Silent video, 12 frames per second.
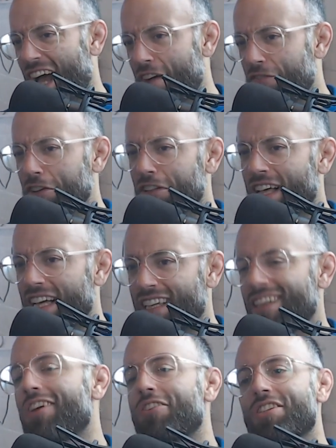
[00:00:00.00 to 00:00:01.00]
I feel like,
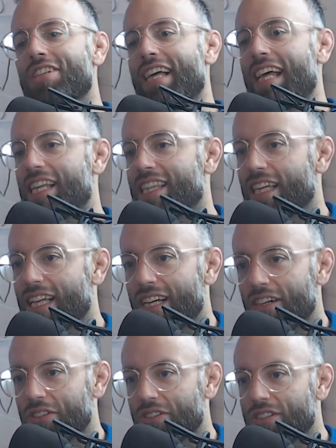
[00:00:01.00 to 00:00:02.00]
just like anything
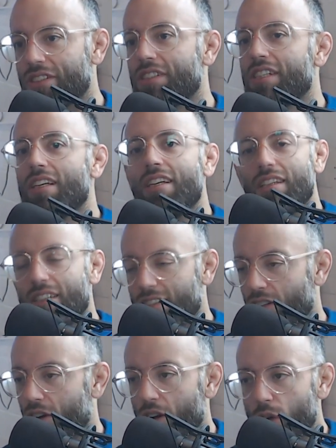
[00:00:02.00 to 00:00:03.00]
else, the
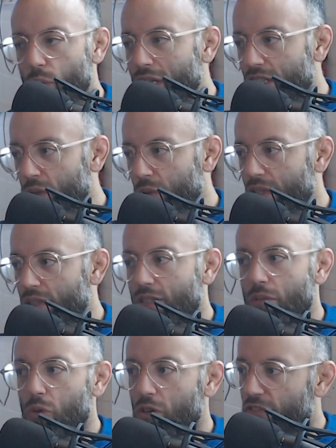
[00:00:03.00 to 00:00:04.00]
longer we do it, the
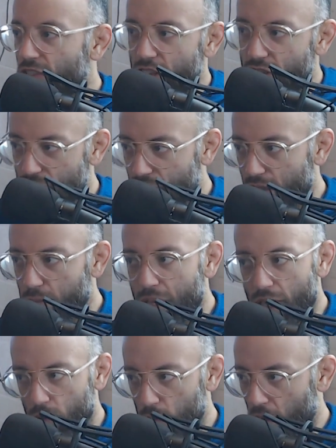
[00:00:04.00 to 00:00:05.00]
more efficient, the
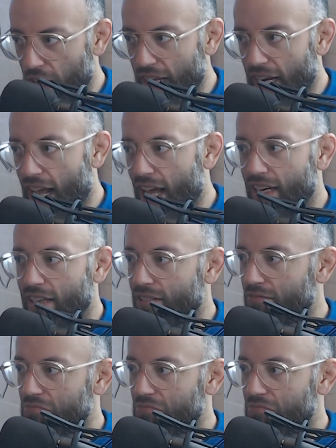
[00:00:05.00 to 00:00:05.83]
better we'll get at it,